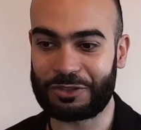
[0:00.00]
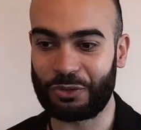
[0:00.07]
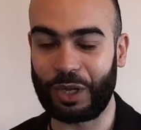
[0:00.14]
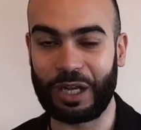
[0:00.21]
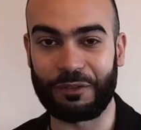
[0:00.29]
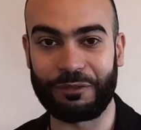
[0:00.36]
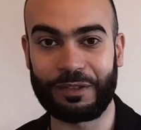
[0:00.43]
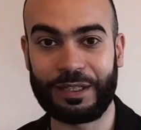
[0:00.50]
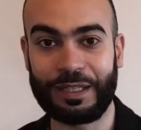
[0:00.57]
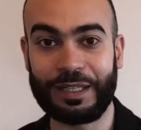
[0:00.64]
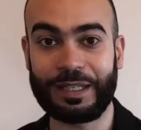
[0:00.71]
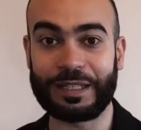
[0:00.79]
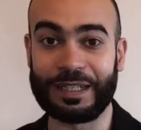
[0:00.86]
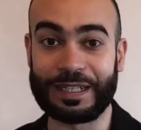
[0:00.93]
to have.
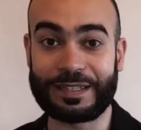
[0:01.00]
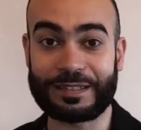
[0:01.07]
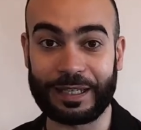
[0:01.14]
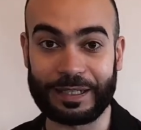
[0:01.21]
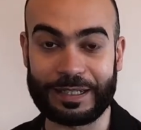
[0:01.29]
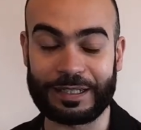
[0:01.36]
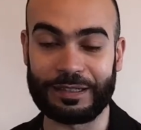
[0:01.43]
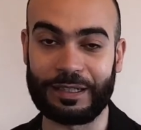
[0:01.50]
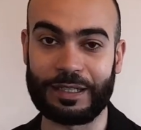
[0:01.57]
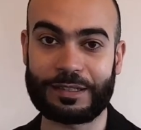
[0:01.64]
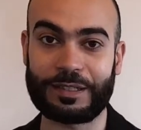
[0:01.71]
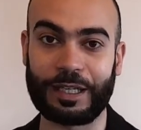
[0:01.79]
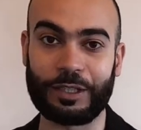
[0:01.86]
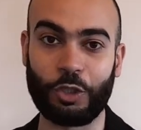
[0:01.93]
It's a need,
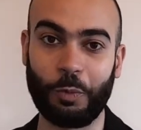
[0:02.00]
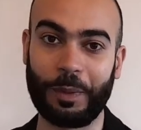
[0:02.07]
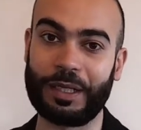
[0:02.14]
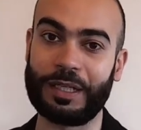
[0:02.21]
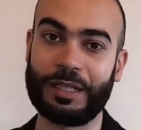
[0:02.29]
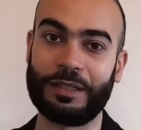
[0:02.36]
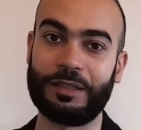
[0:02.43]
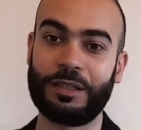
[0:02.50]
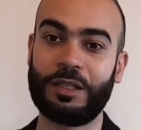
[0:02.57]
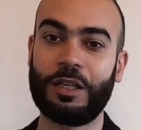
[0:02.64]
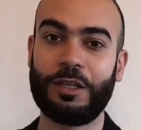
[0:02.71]
it's a human need